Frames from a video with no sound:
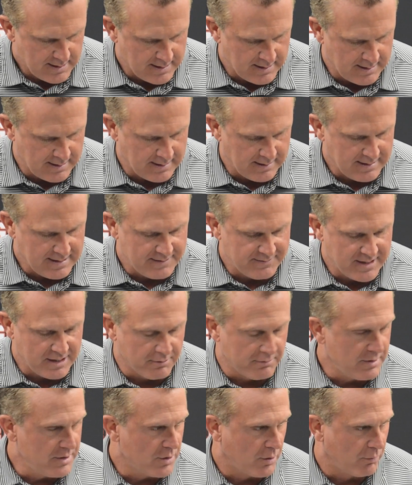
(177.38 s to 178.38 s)
And
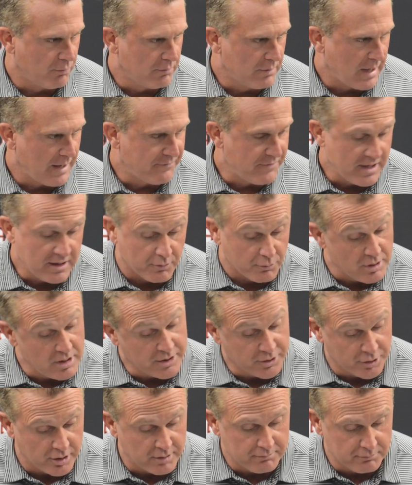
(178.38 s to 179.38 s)
they're, you know, I think a
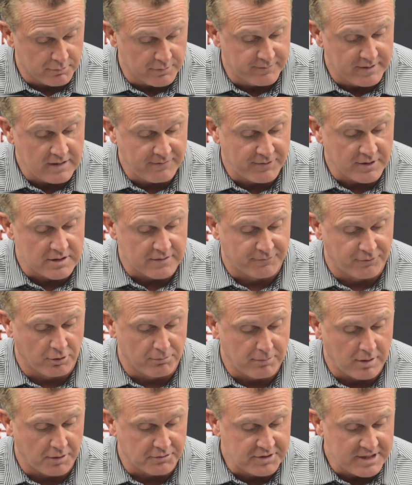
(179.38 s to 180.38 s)
really good defensive
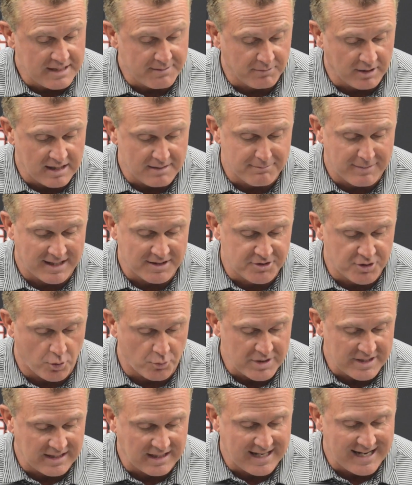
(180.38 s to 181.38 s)
football team led by
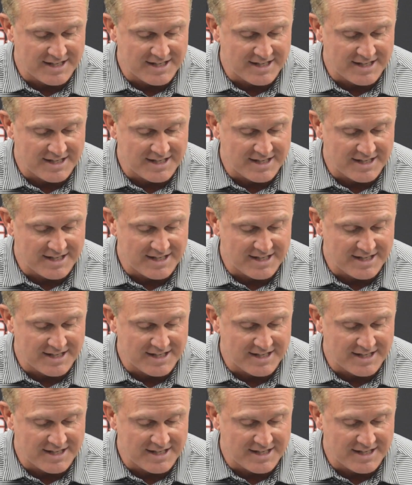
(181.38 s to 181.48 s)
Tony